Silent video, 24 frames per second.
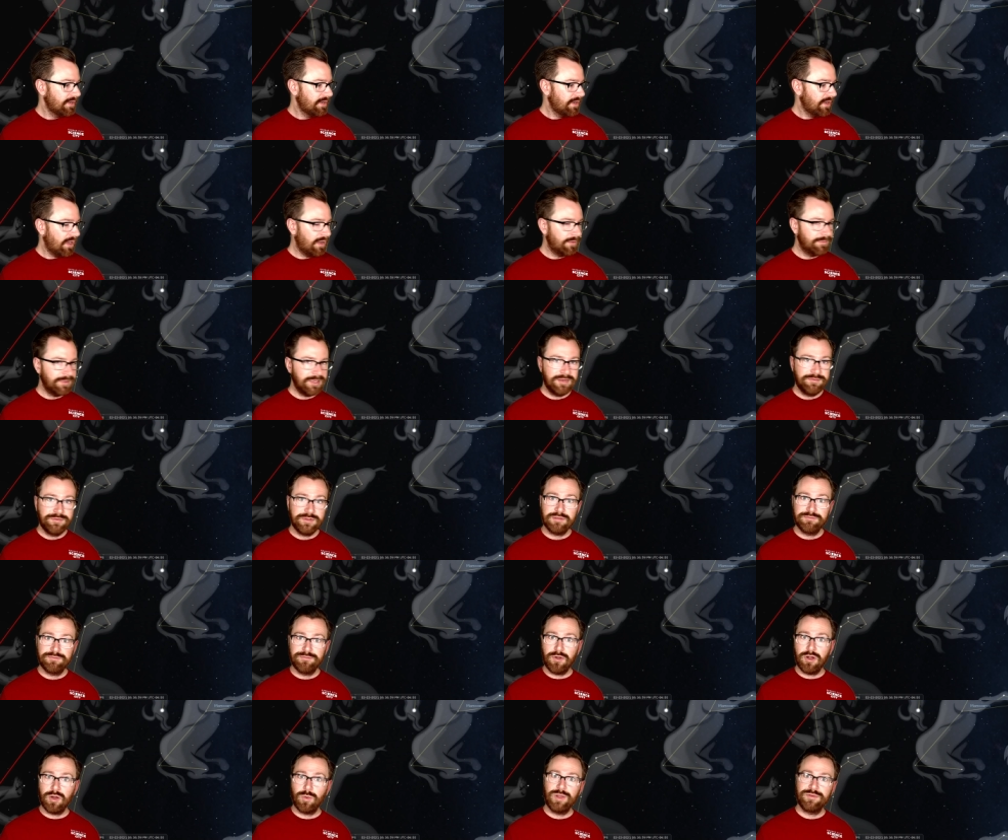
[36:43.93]
Uh, then, if you get
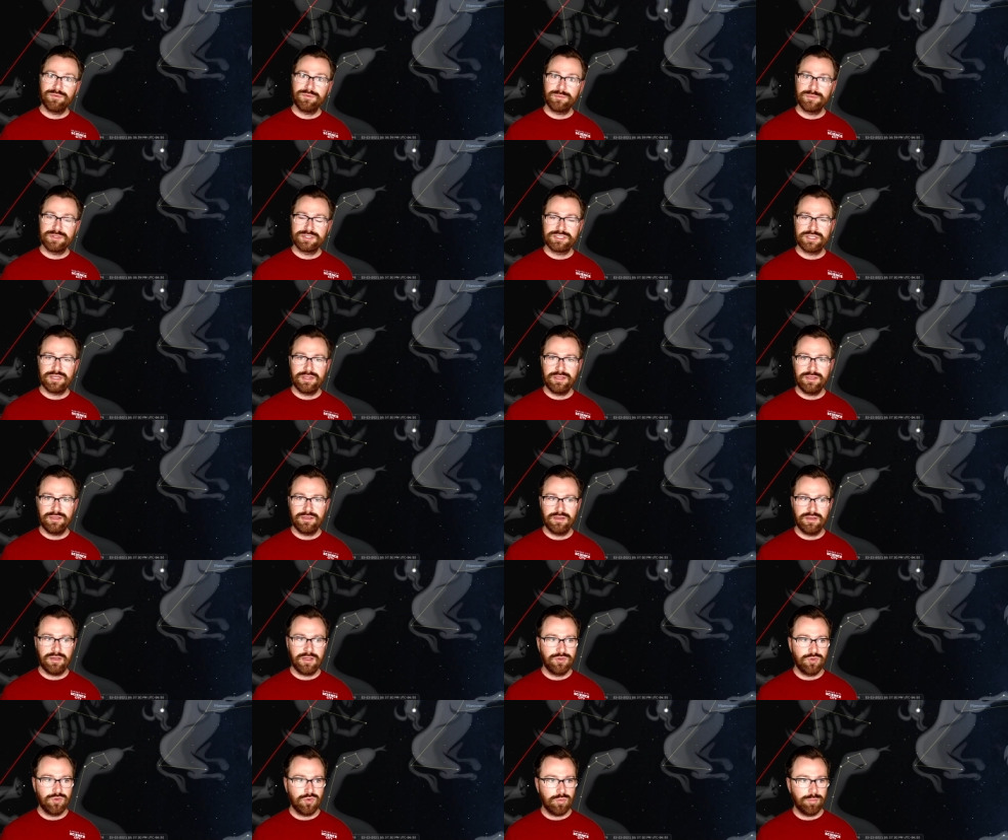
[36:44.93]
far away from the city, uh,
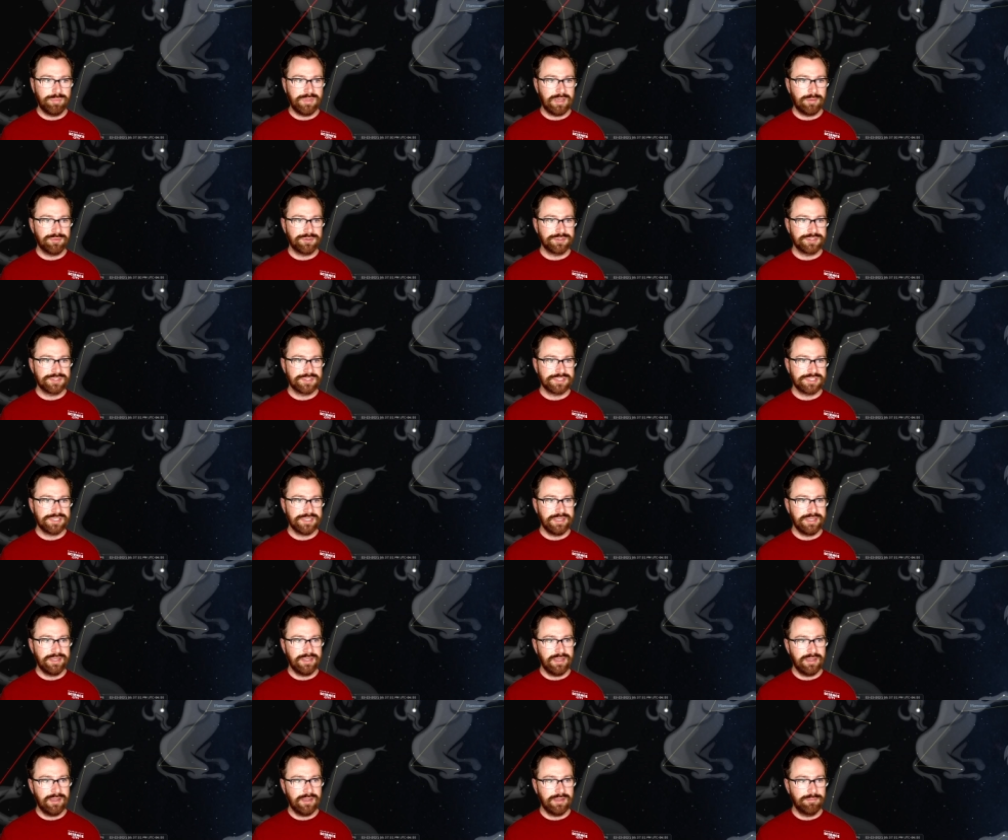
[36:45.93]
you'll be able to
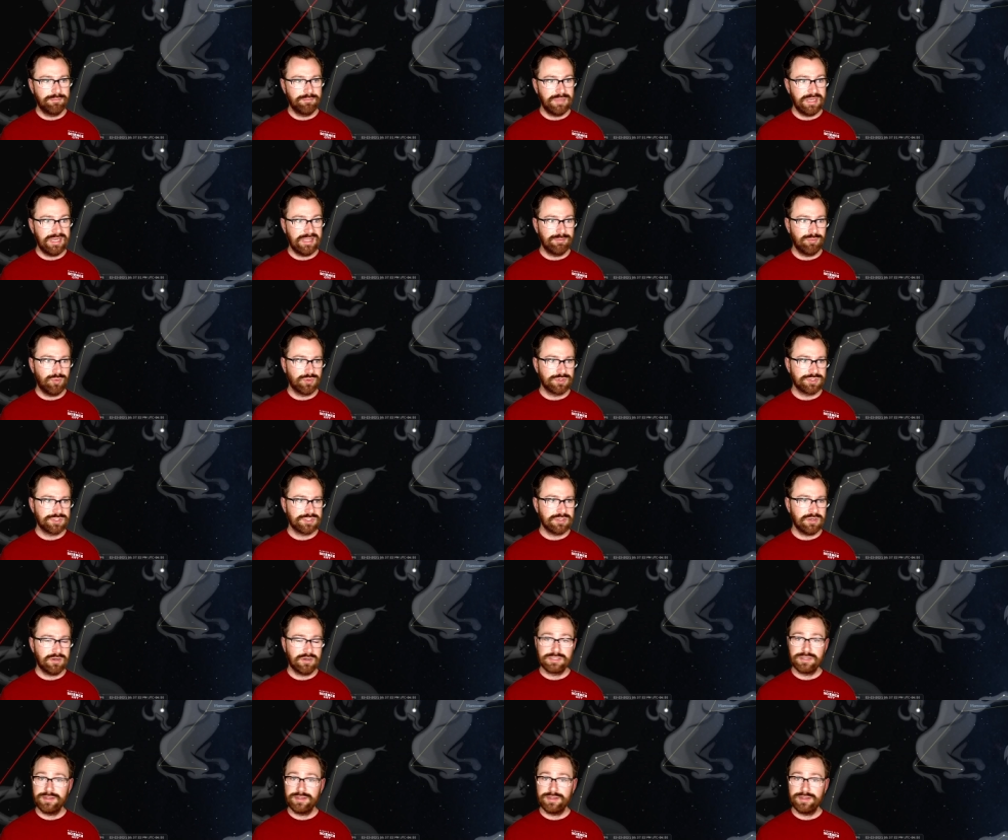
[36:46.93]
see uh, many more stars.